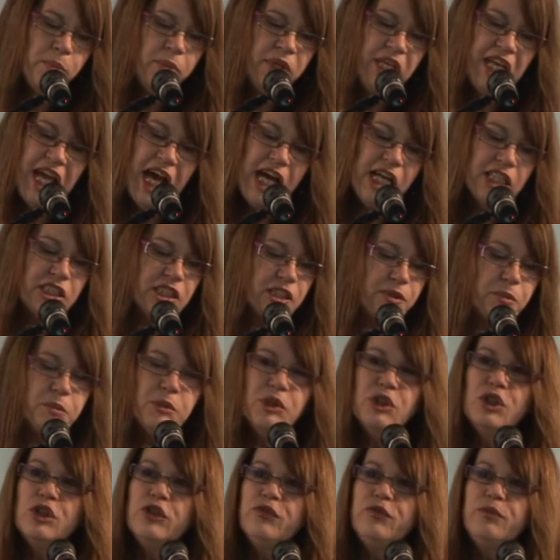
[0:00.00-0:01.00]
a
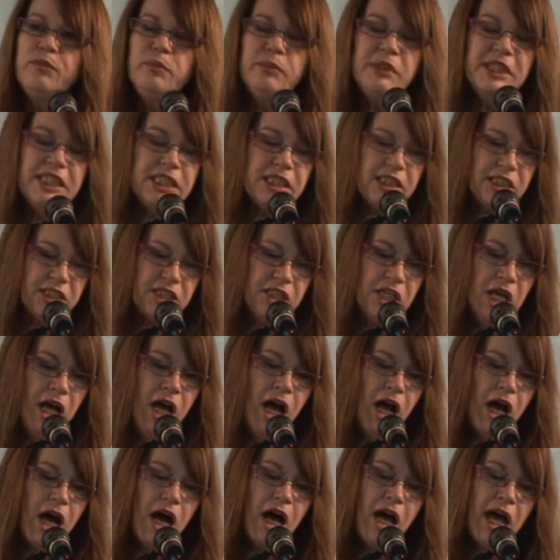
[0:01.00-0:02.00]
miasma of mist,
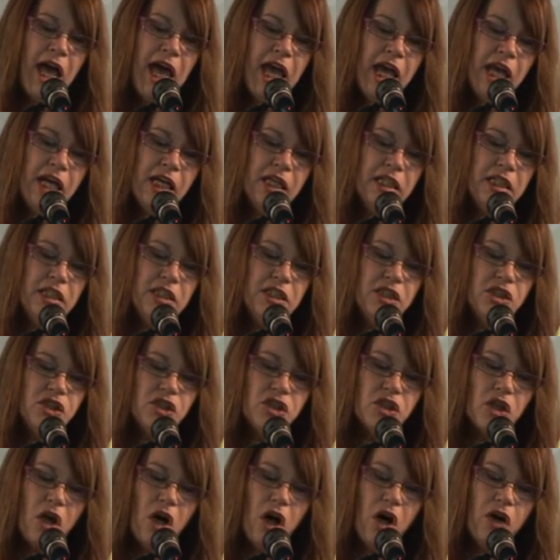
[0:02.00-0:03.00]
a
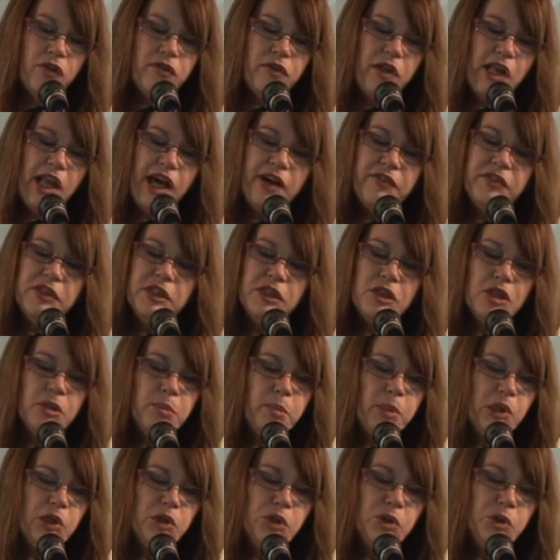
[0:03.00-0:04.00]
haze of lavender
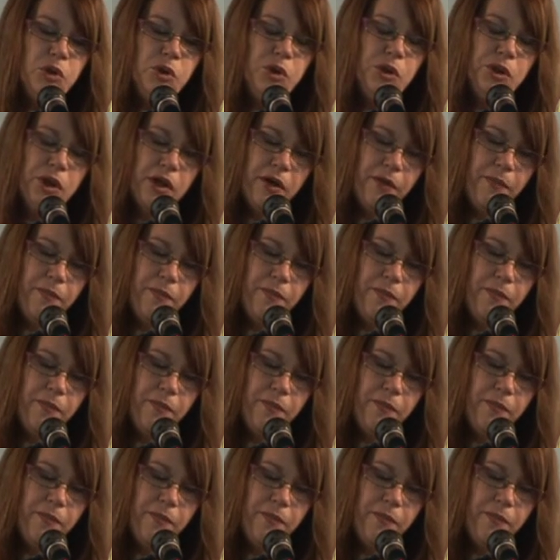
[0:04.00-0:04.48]
blue.